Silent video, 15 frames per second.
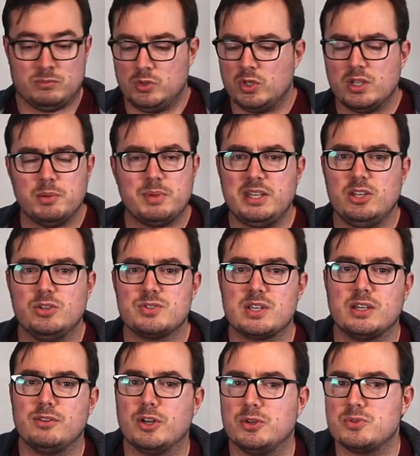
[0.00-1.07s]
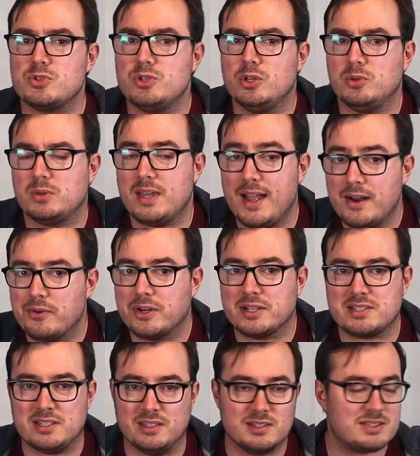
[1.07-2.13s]
you're going to be using those new
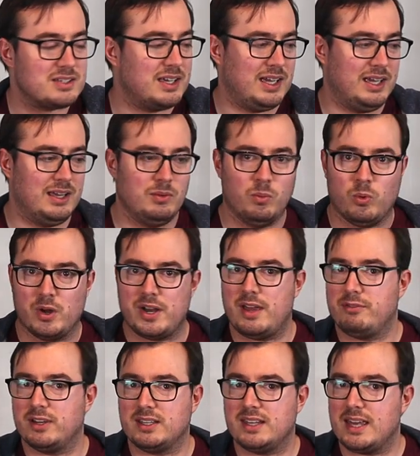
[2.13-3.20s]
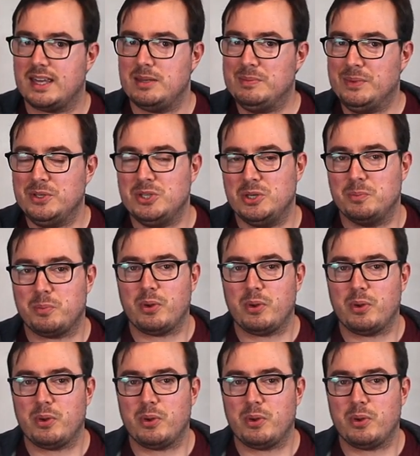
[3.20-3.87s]
characters in whatever game you